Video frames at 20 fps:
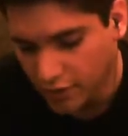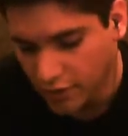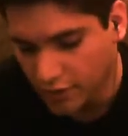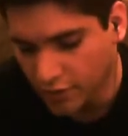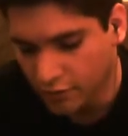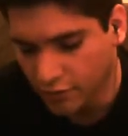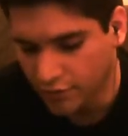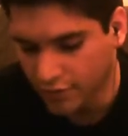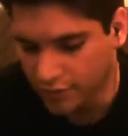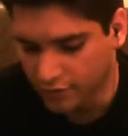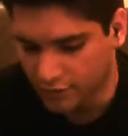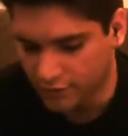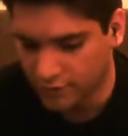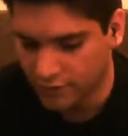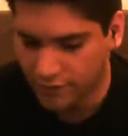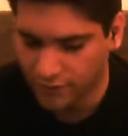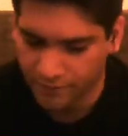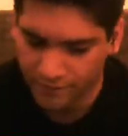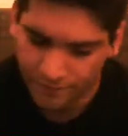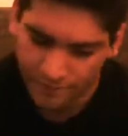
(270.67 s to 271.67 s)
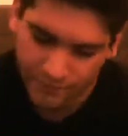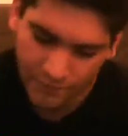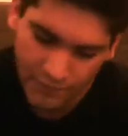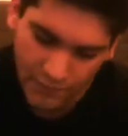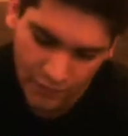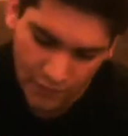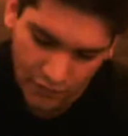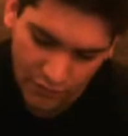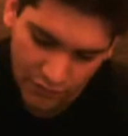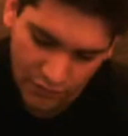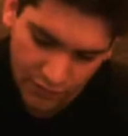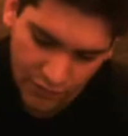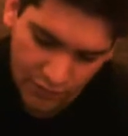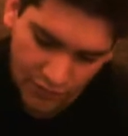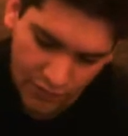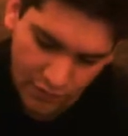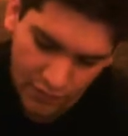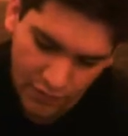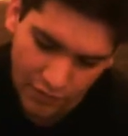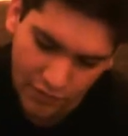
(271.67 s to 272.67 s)
Anyways, let's
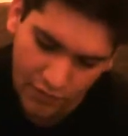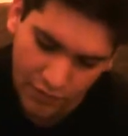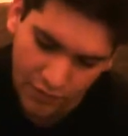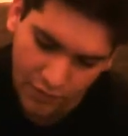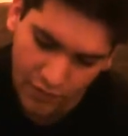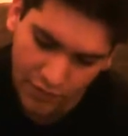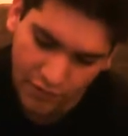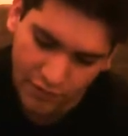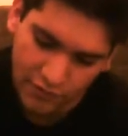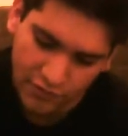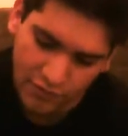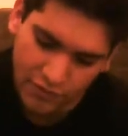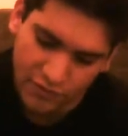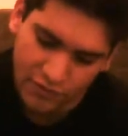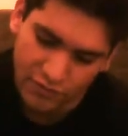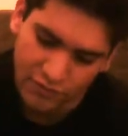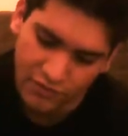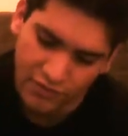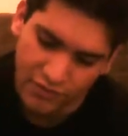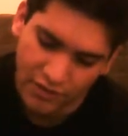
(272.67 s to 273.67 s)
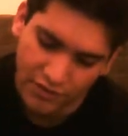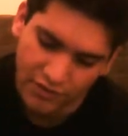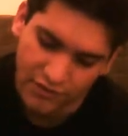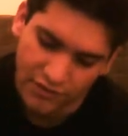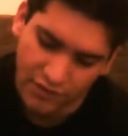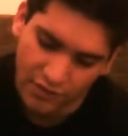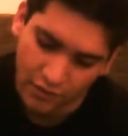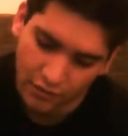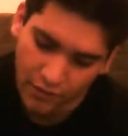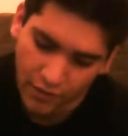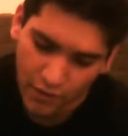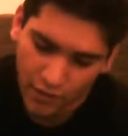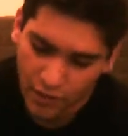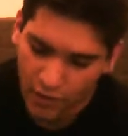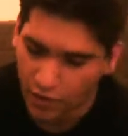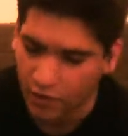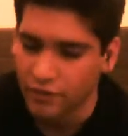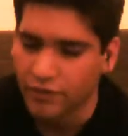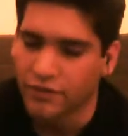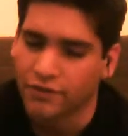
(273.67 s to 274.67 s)
see. Let's continue to the next day.
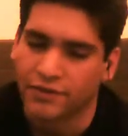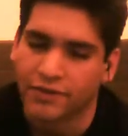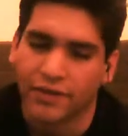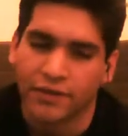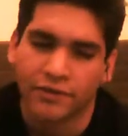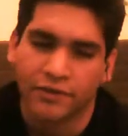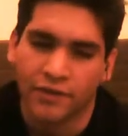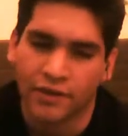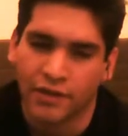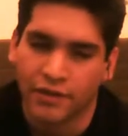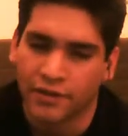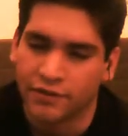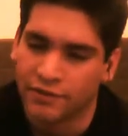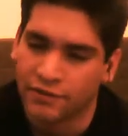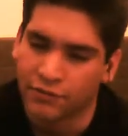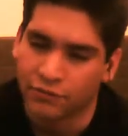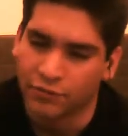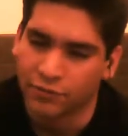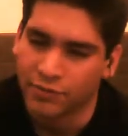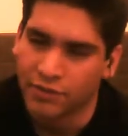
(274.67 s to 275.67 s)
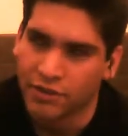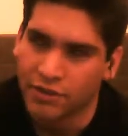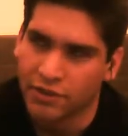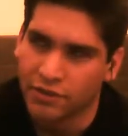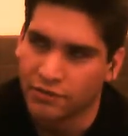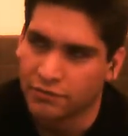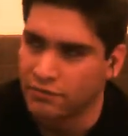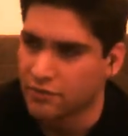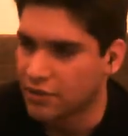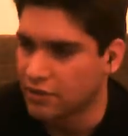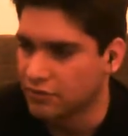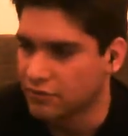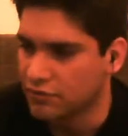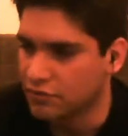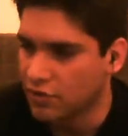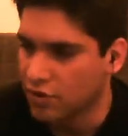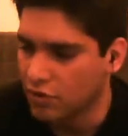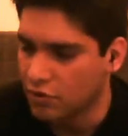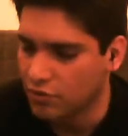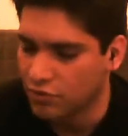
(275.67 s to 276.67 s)
Oh yes, that day ended with me getting
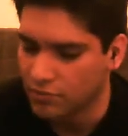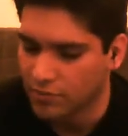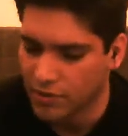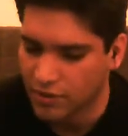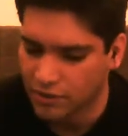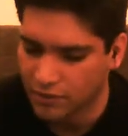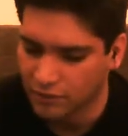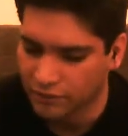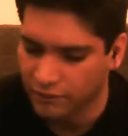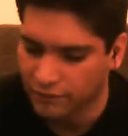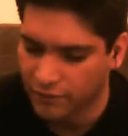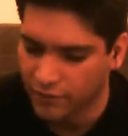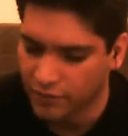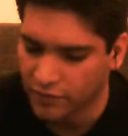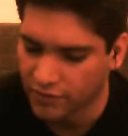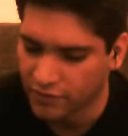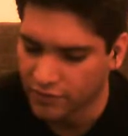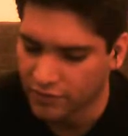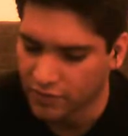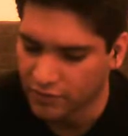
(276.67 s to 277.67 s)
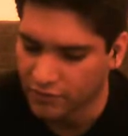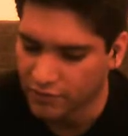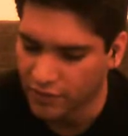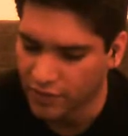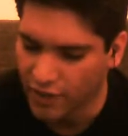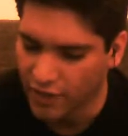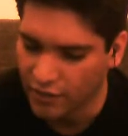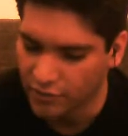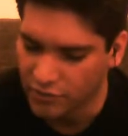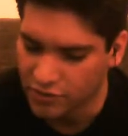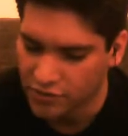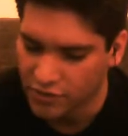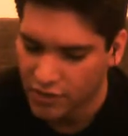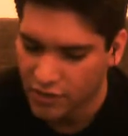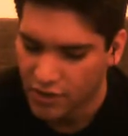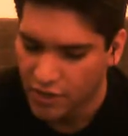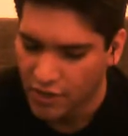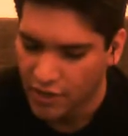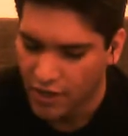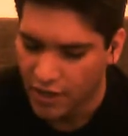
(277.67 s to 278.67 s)
to home and falling asleep on the couch.
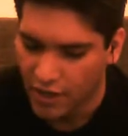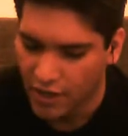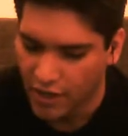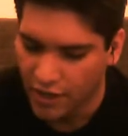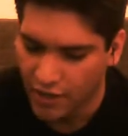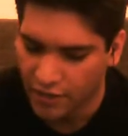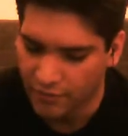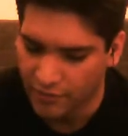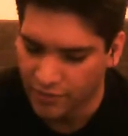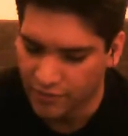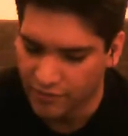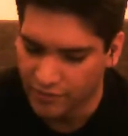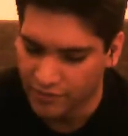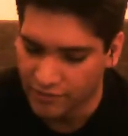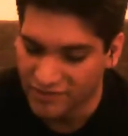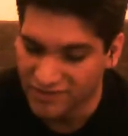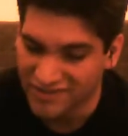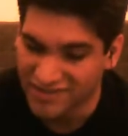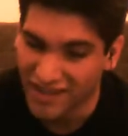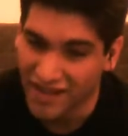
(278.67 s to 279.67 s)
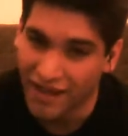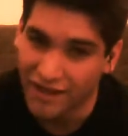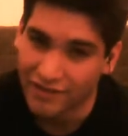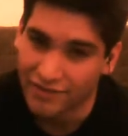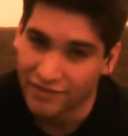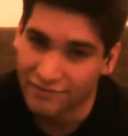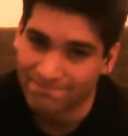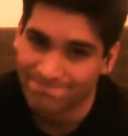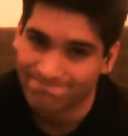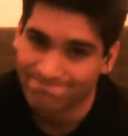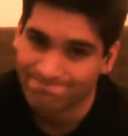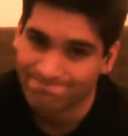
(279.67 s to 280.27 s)
I basically died.